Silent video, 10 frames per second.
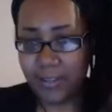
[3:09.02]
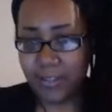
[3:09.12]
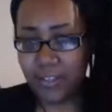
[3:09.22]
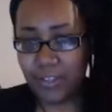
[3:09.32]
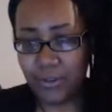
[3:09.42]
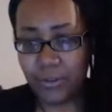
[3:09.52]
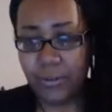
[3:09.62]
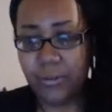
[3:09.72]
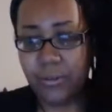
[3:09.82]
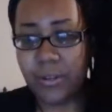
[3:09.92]
chanting
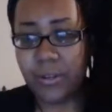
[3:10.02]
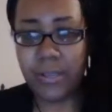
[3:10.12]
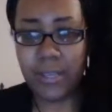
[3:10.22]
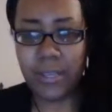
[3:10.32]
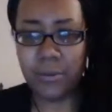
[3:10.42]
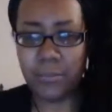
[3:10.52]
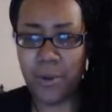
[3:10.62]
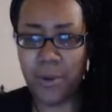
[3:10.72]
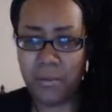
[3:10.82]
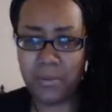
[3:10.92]
circle.
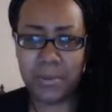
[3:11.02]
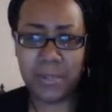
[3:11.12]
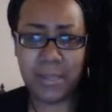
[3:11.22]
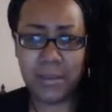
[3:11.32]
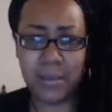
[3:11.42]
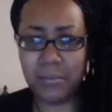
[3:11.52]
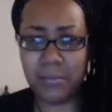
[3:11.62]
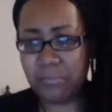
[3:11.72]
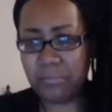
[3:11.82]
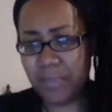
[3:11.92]
It'll
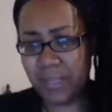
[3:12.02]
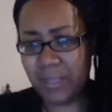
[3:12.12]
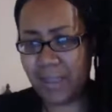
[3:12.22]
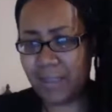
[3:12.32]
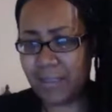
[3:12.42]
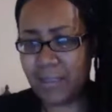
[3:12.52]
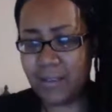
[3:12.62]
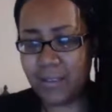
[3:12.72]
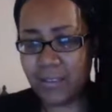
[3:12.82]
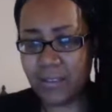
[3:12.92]
probably be like
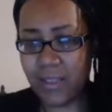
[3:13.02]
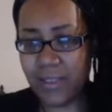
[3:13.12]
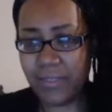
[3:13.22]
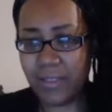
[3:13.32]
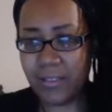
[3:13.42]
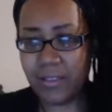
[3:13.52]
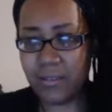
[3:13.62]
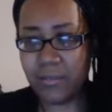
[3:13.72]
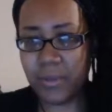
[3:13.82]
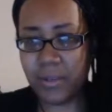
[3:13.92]
this. I
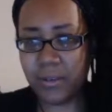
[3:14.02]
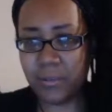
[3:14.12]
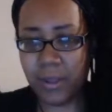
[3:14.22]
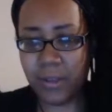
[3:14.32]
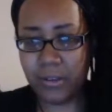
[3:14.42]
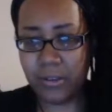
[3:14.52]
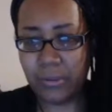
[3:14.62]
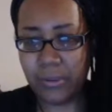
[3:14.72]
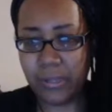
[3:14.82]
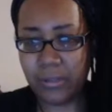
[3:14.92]
think this will be a good way to
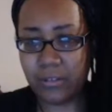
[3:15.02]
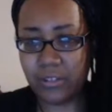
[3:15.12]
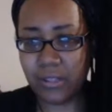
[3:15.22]
do it.